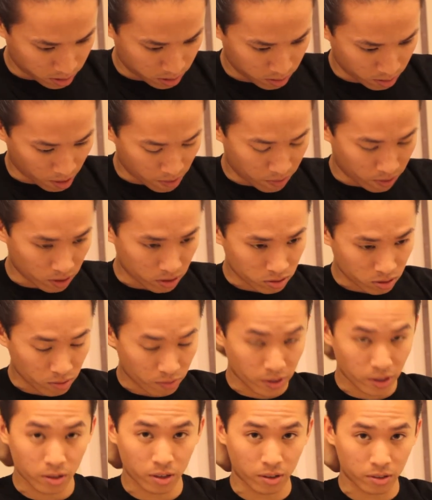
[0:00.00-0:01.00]
my first
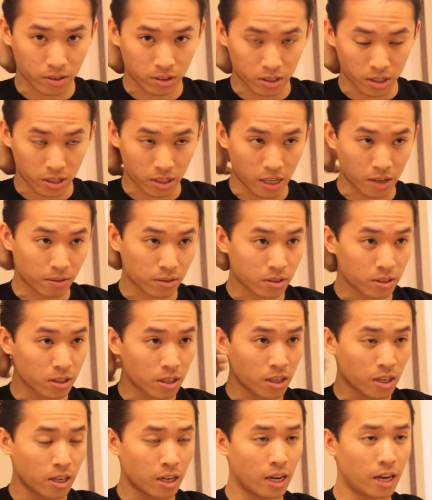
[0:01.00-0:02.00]
review of Slick Devils,
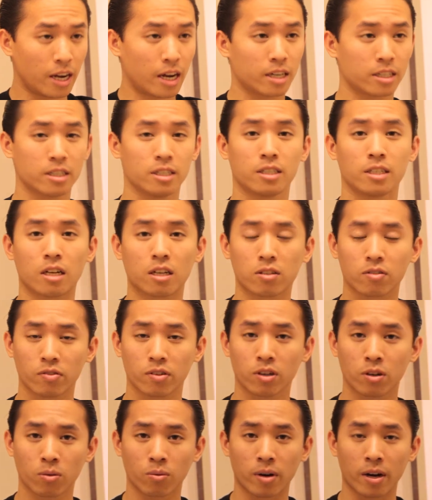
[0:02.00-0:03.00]
it actually does
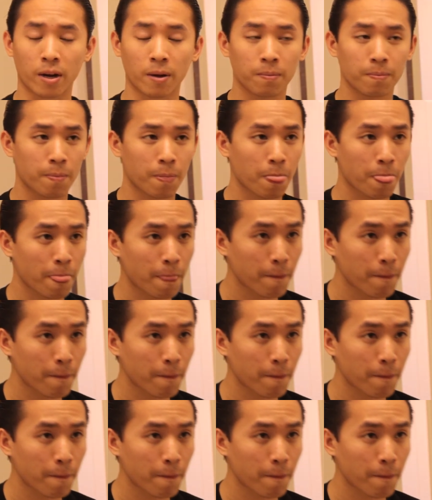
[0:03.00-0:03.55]
feel wet.